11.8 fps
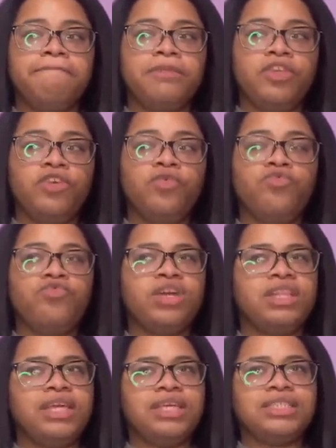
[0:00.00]
you
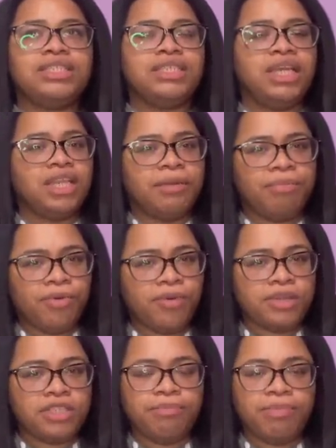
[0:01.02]
really see the
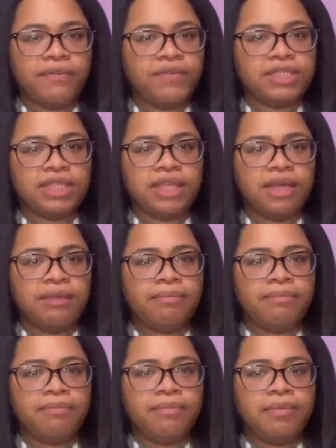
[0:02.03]
importance of Buffy to
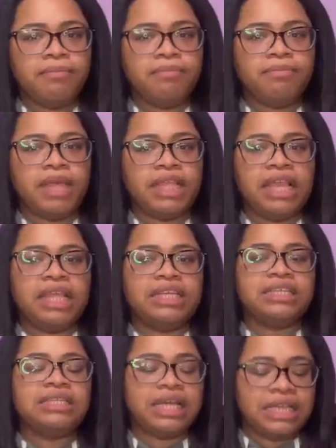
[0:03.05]
them. Like,
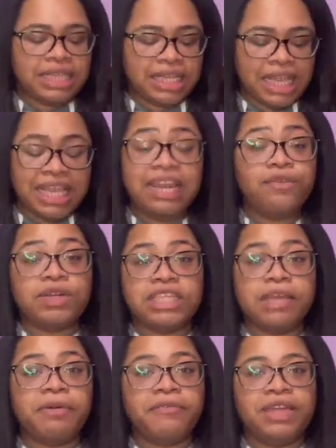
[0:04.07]
it's like they didn't want to
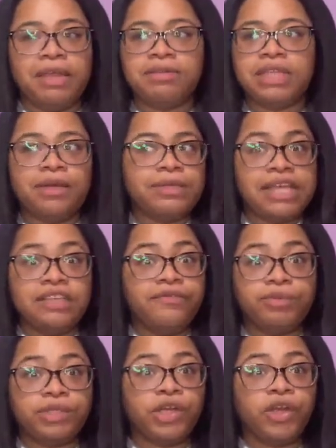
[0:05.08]
say Buffy's name. It's like as if
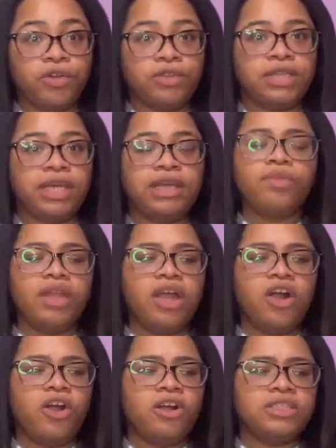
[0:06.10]
it was a curse. Like,
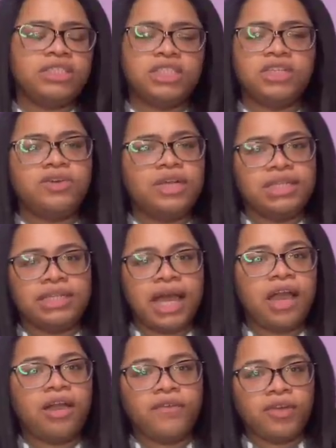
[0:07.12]
are still in
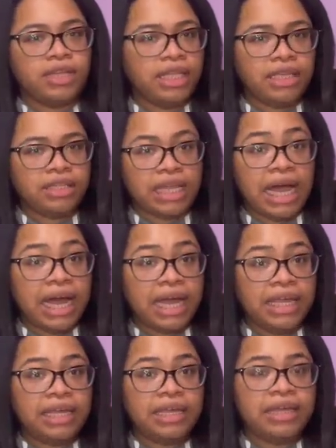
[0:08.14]
denial of her late
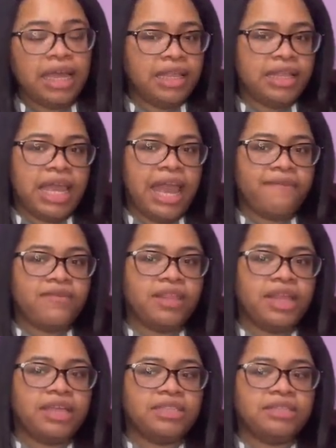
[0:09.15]
dying, and then they have to,
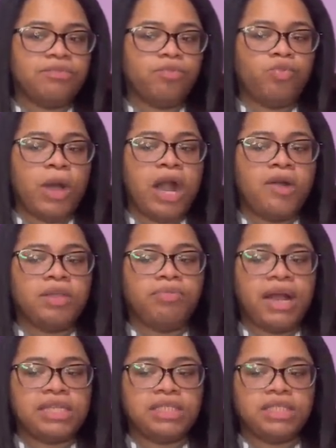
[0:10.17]
like, while in the
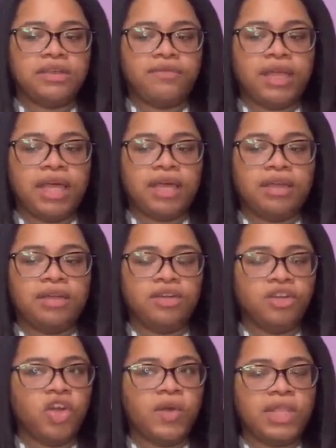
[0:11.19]
process of, like,
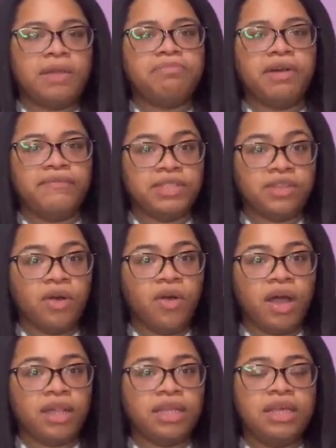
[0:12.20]
knowing that Buffy's
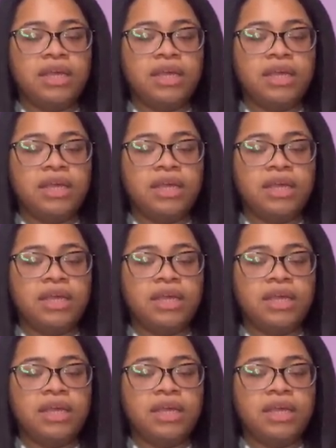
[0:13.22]
gone,